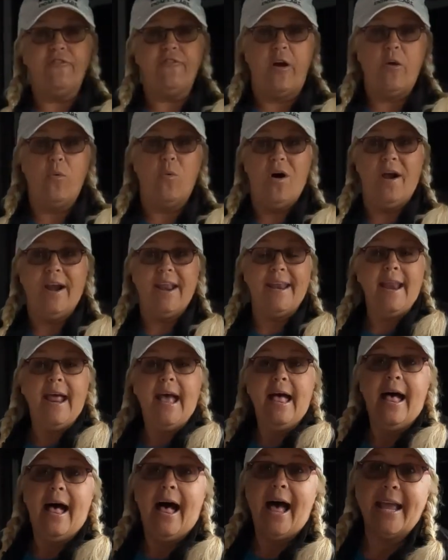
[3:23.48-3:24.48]
if I wanted.
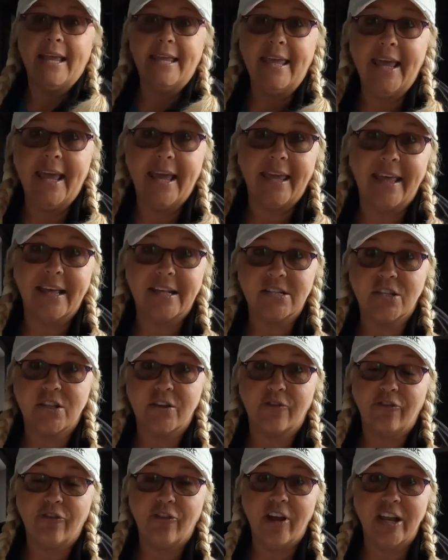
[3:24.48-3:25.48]
I can't get to
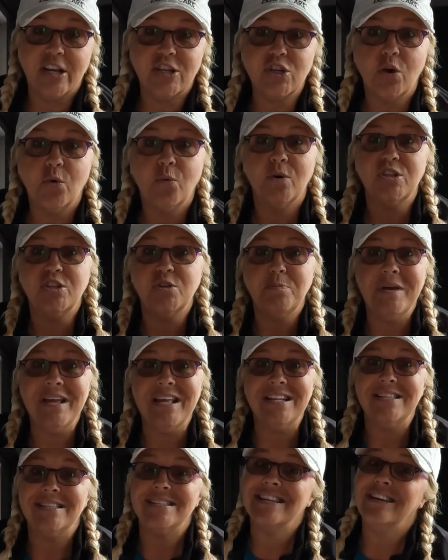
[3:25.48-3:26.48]
the fridge, which
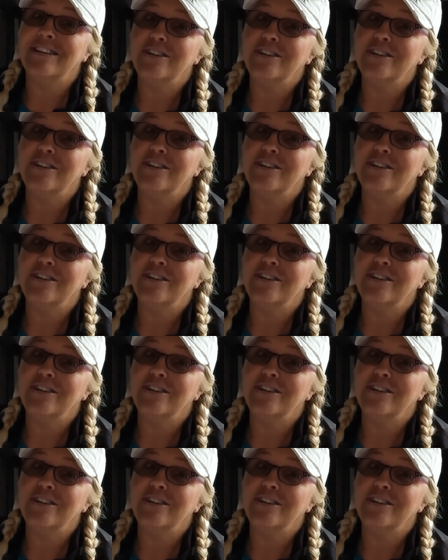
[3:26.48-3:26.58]
means